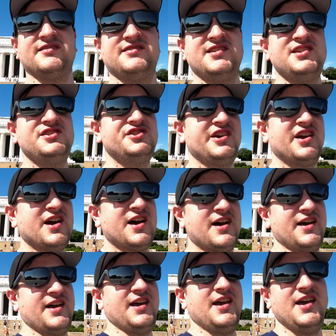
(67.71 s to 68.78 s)

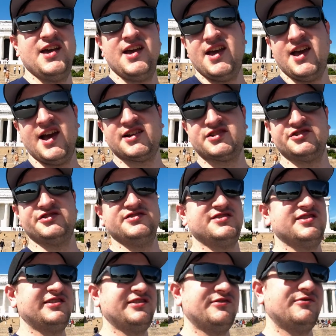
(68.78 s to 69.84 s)
DJI Action
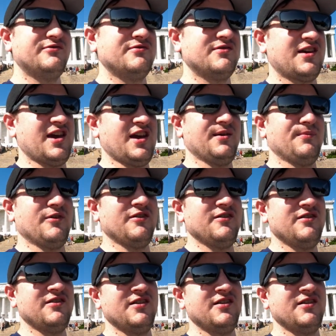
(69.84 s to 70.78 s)
2 camera,